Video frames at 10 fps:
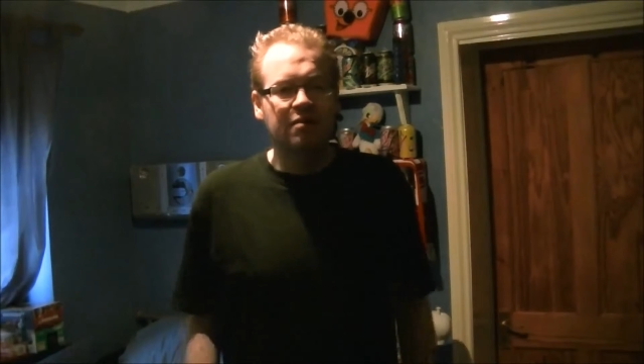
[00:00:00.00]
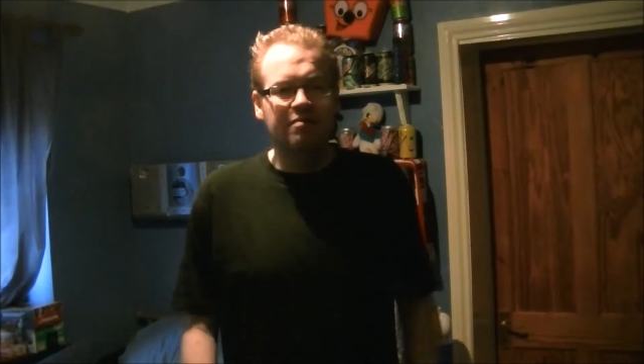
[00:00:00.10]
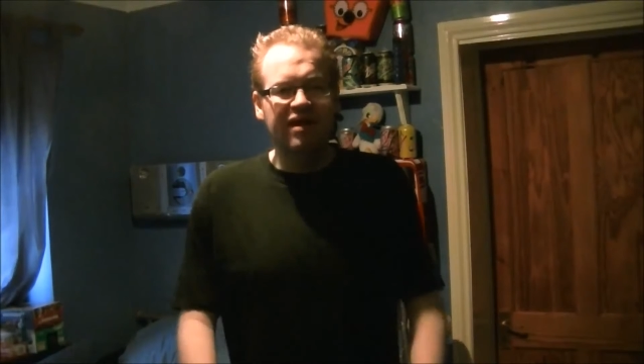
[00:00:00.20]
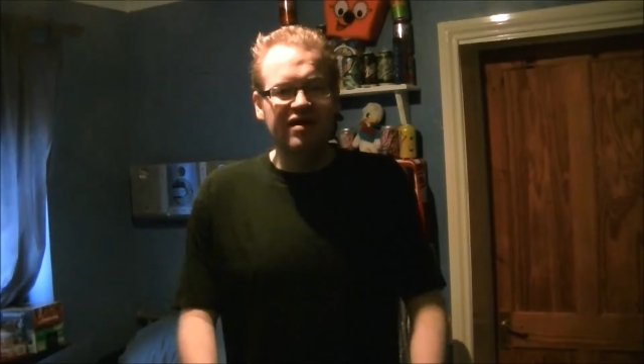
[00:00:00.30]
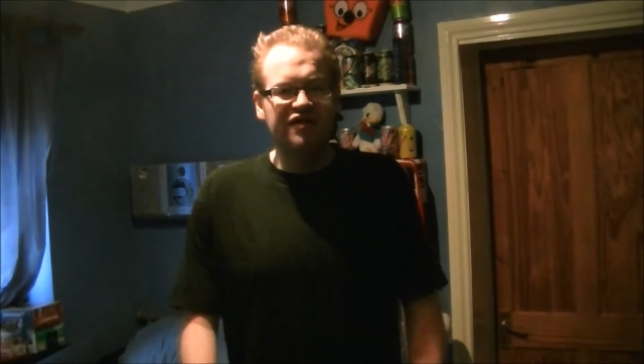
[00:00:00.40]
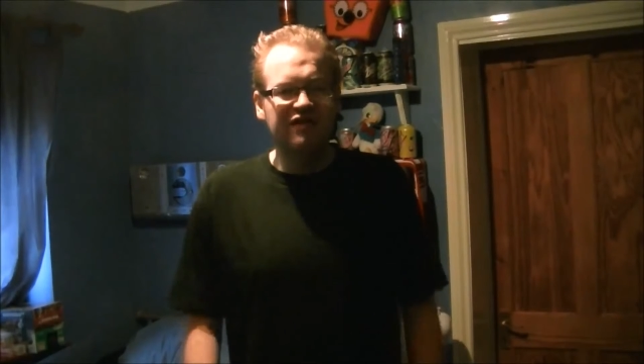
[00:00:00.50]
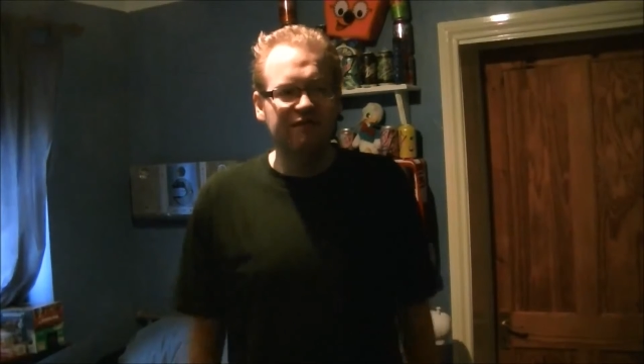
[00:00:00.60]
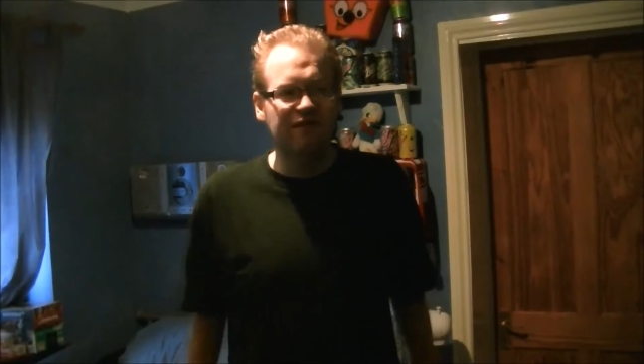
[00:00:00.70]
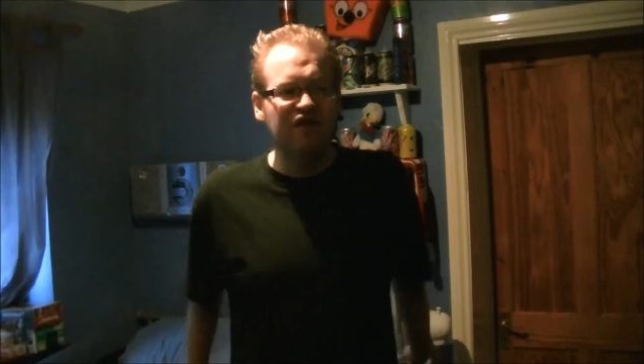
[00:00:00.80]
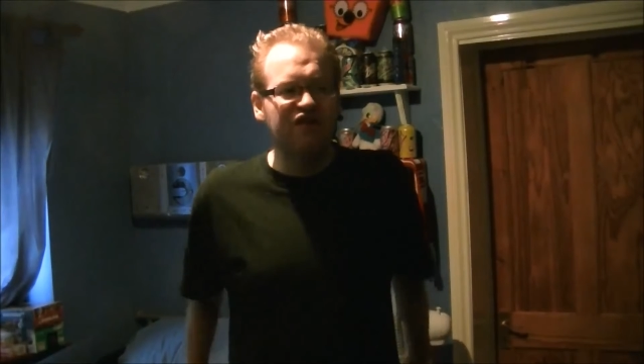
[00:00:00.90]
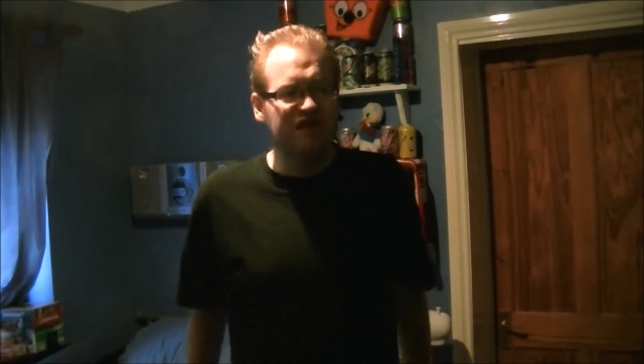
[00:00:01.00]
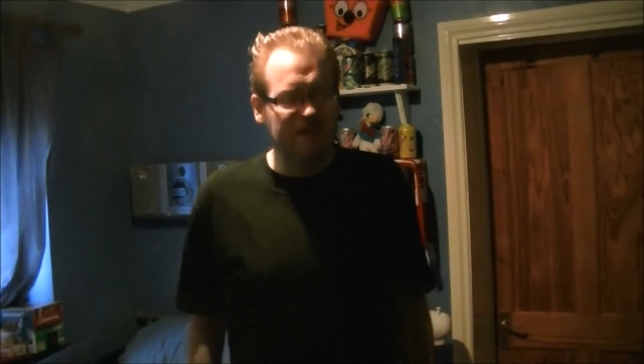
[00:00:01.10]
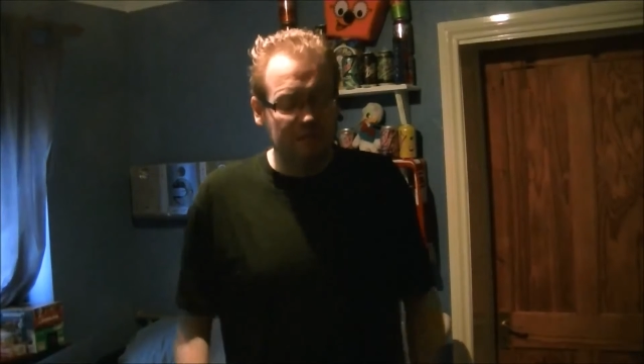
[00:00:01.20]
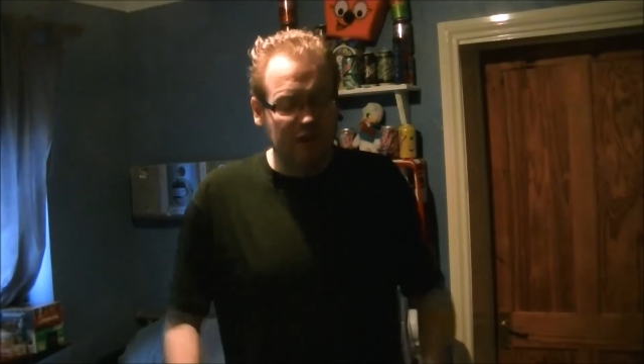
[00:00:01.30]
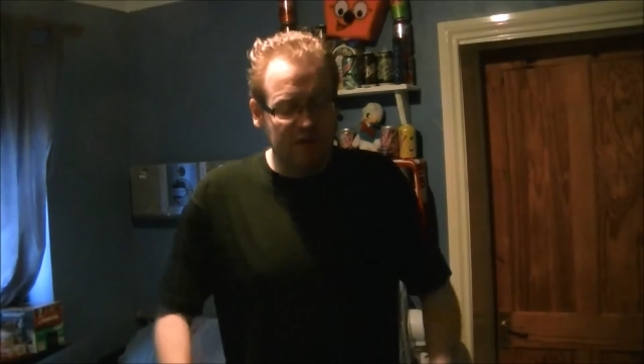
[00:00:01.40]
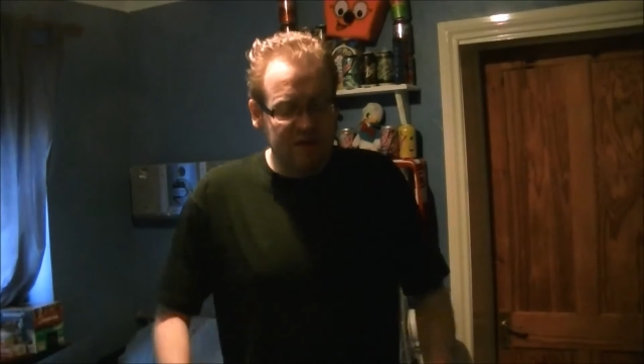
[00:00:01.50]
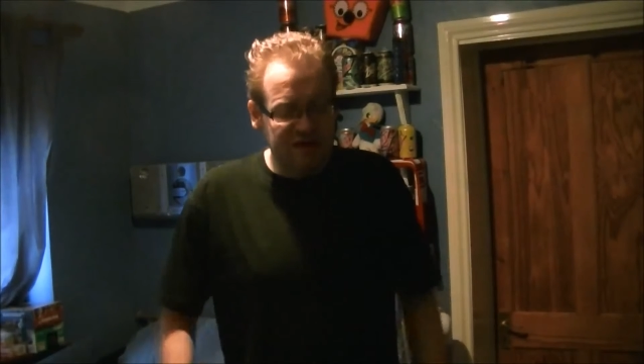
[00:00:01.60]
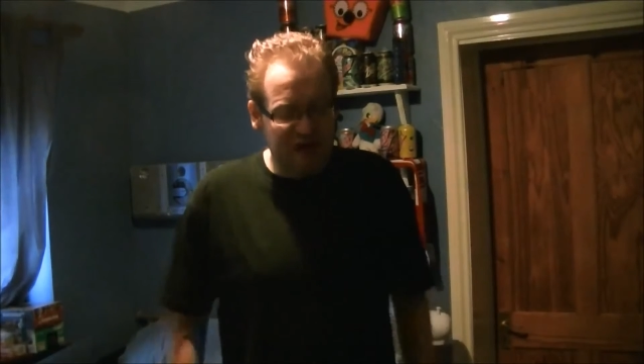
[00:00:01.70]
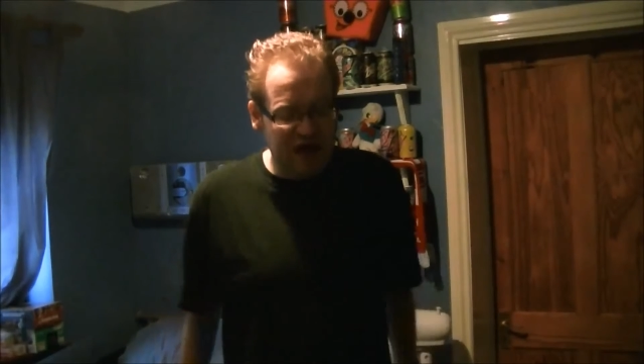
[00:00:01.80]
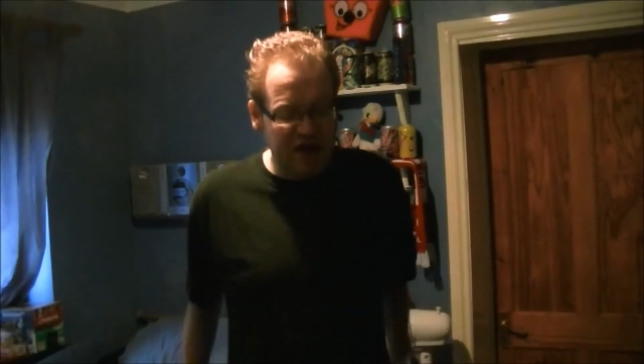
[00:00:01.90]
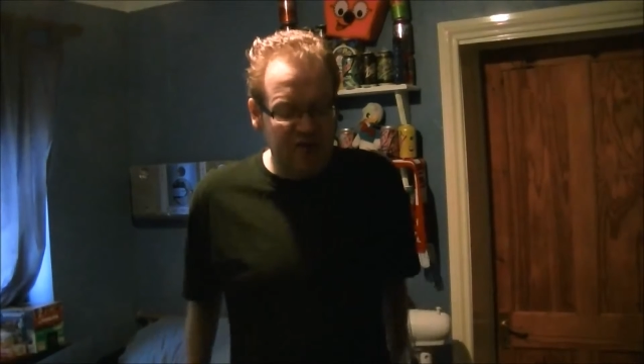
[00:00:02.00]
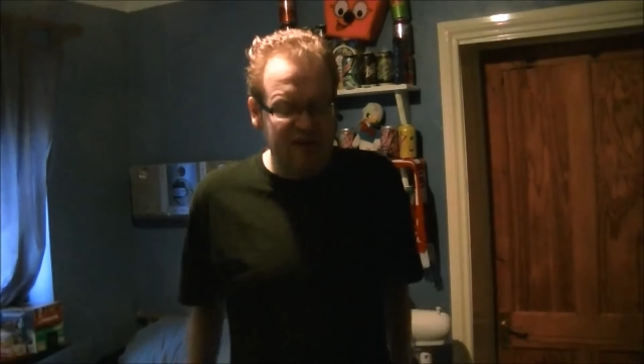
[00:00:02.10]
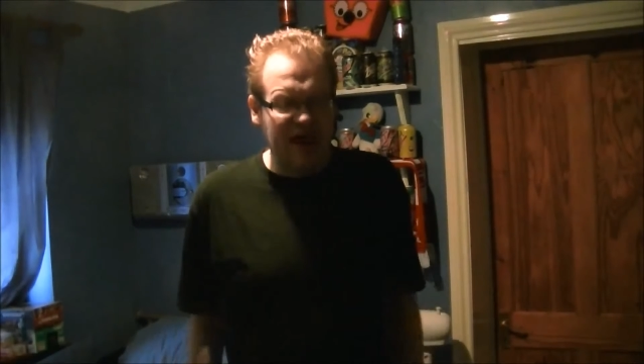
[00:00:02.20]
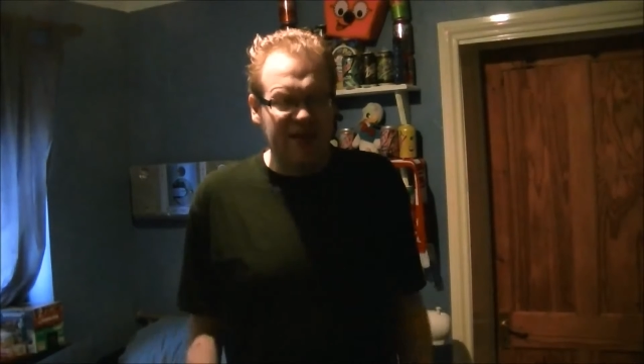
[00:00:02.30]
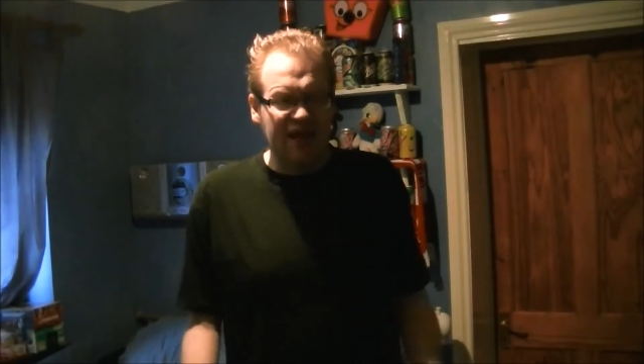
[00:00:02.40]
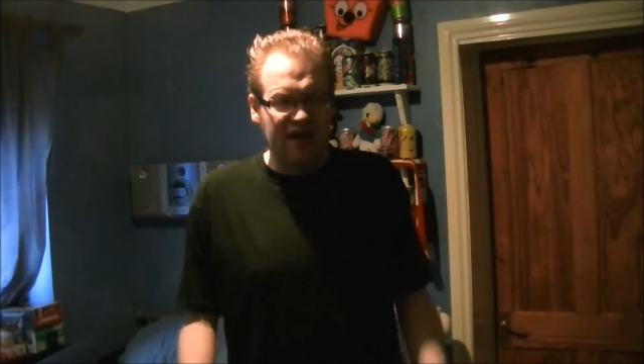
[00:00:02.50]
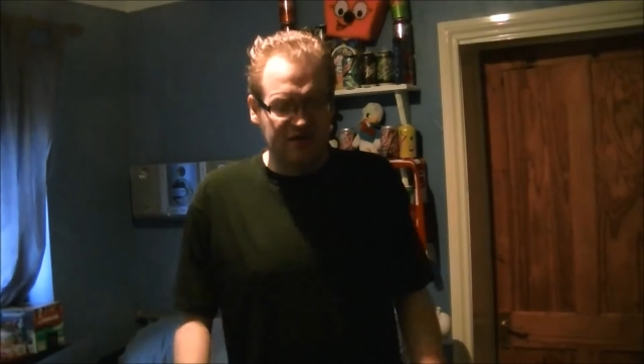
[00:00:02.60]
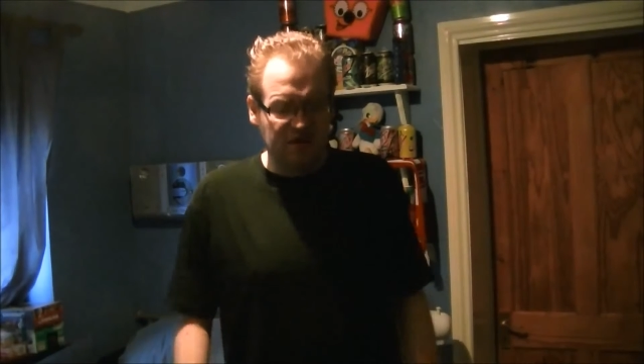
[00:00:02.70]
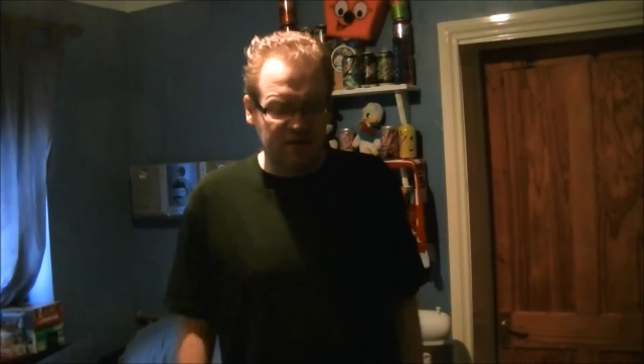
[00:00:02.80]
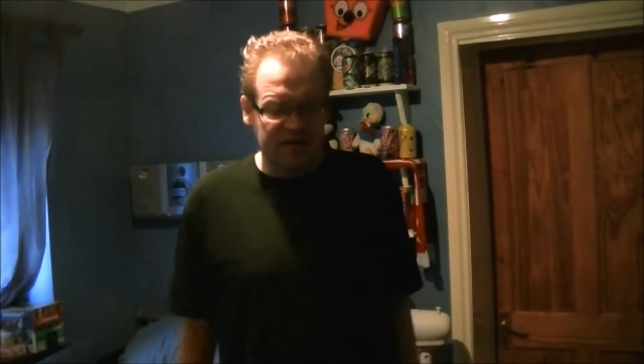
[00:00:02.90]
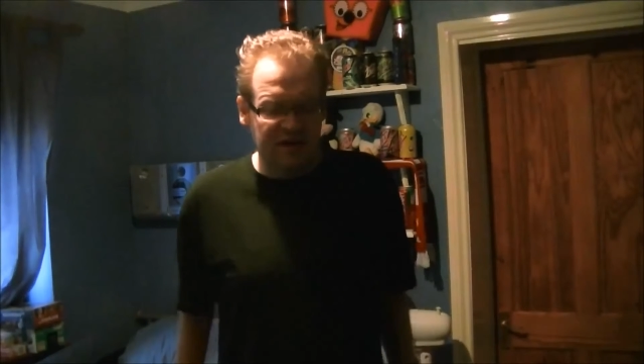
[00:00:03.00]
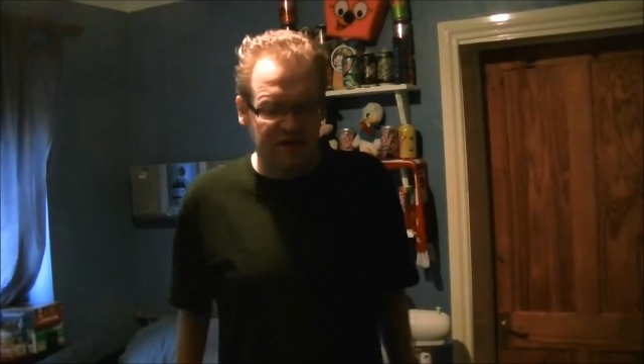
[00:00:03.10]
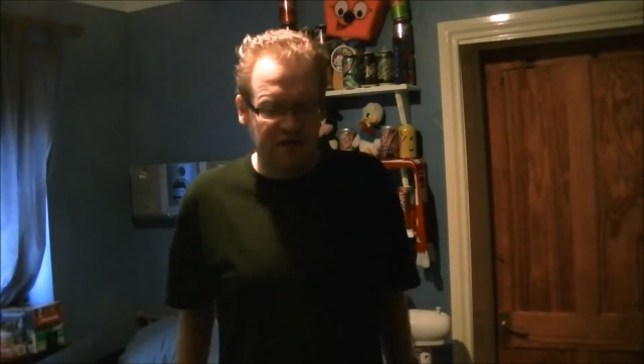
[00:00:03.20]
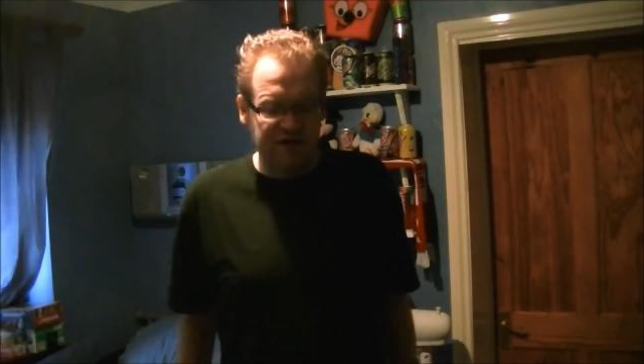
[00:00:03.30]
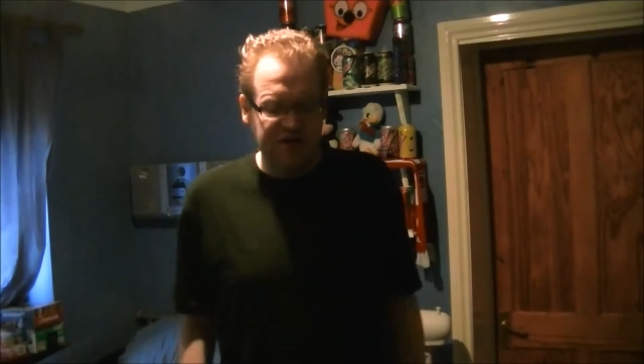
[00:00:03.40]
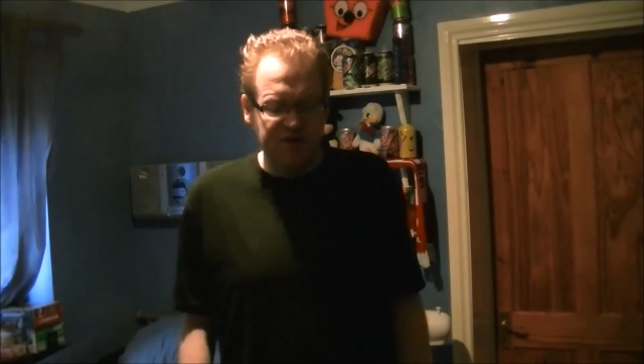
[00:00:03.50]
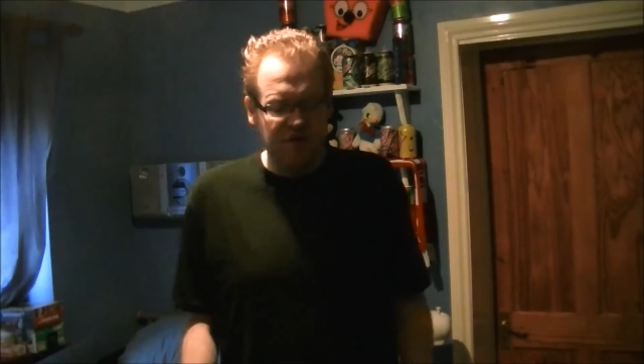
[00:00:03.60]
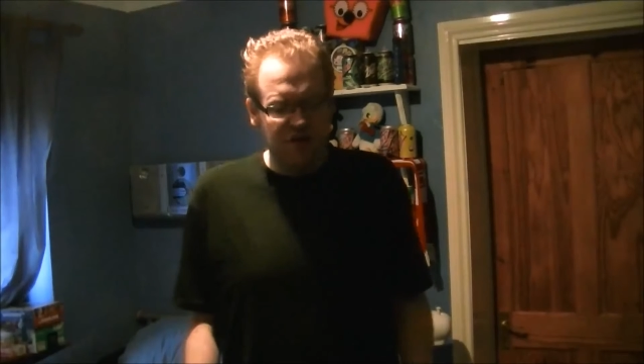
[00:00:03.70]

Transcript: But, unfortunately at the moment, I don't get that sort of difference.